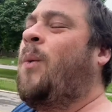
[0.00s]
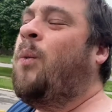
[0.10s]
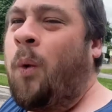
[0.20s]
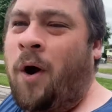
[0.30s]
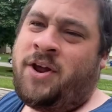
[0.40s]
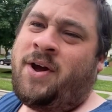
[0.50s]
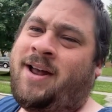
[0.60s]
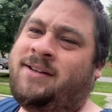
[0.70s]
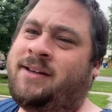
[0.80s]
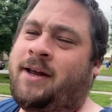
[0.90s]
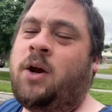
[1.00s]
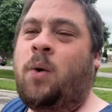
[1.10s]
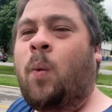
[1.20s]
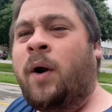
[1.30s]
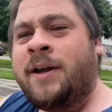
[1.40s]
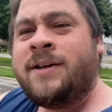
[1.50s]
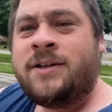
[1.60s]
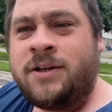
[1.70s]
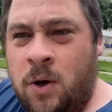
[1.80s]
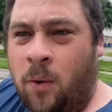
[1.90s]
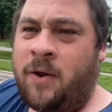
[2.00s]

What do you guys think? What is your